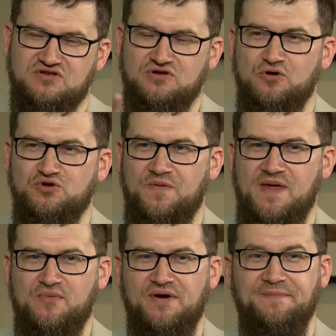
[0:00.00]
Just hold you on
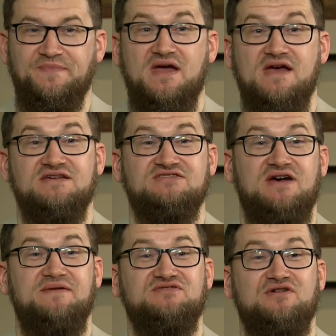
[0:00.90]
that point. It's
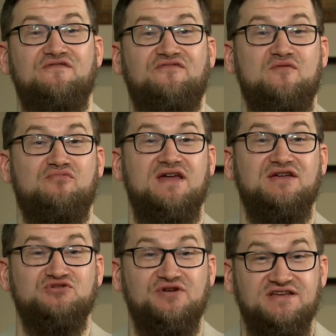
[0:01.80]
time to go for a
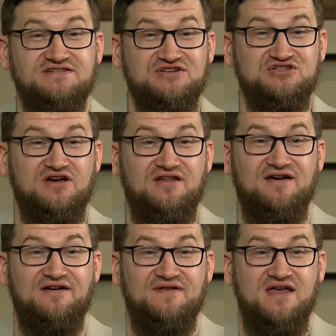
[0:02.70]
break. Join us,
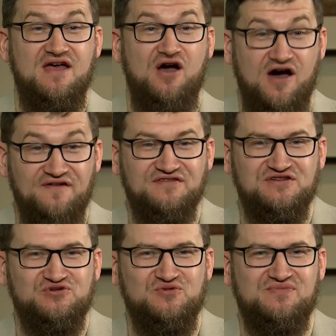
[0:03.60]
inshallah, after
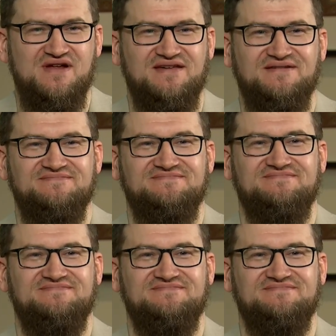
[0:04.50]
this short break.